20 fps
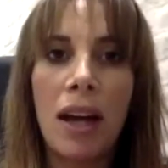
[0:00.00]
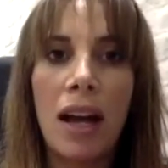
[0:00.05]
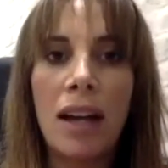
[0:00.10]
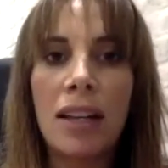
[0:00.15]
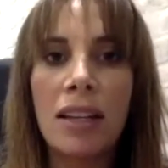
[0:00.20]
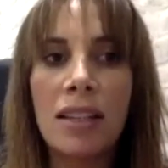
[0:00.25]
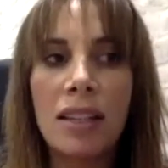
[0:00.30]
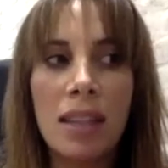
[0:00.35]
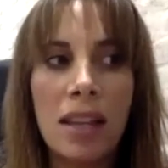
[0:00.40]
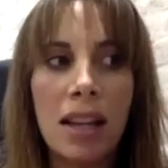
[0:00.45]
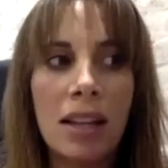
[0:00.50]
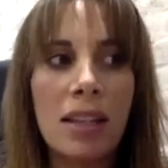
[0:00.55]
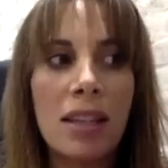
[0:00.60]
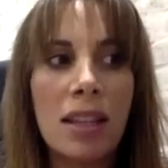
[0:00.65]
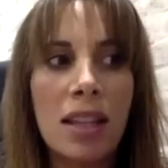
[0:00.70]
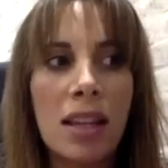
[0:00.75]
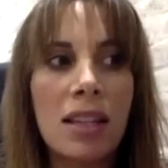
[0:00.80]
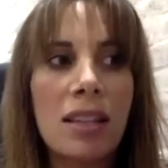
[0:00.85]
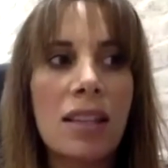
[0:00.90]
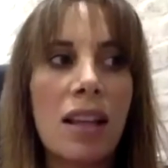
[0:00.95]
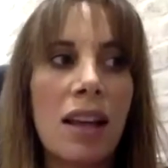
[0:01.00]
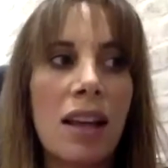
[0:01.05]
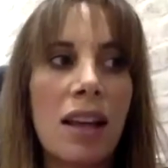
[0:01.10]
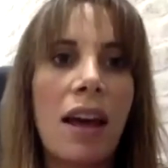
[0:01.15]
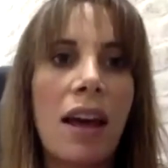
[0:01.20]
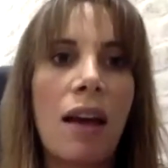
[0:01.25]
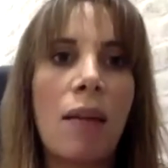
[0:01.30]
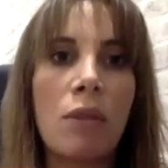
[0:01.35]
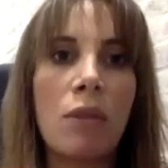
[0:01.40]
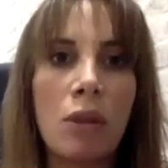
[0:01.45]
And it's things like
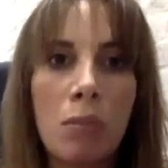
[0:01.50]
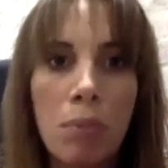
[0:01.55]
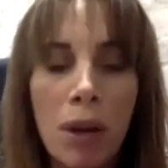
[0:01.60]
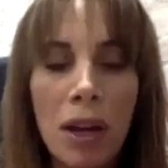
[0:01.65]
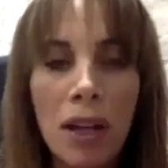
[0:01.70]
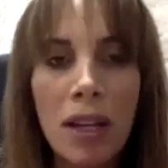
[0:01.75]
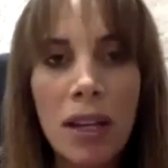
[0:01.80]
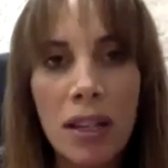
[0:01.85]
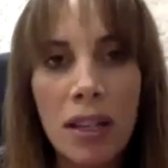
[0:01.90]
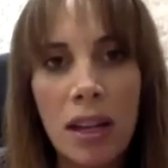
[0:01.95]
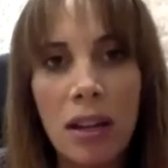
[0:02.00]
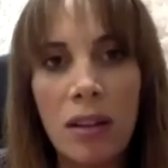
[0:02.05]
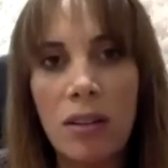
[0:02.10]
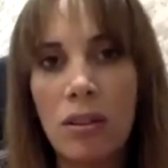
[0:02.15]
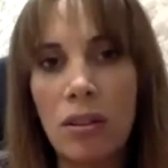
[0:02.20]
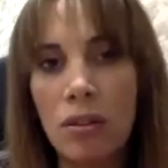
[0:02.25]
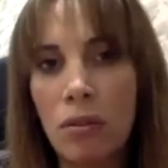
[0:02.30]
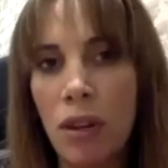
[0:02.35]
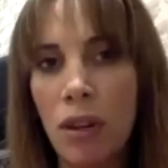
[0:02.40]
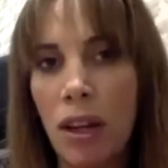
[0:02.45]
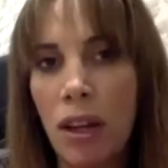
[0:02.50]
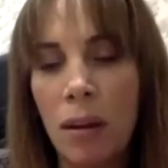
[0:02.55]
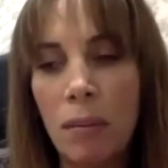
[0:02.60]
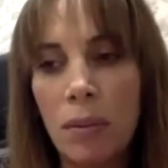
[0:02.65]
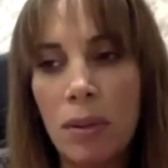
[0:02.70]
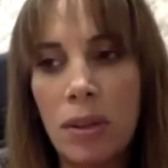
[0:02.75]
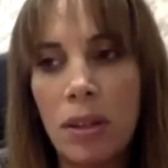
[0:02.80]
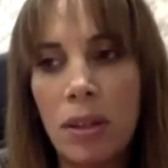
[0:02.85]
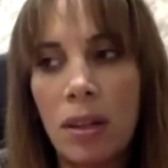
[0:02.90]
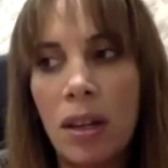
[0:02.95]
that when you're breaking down a
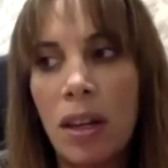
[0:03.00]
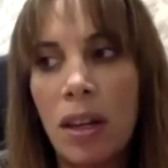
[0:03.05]
script,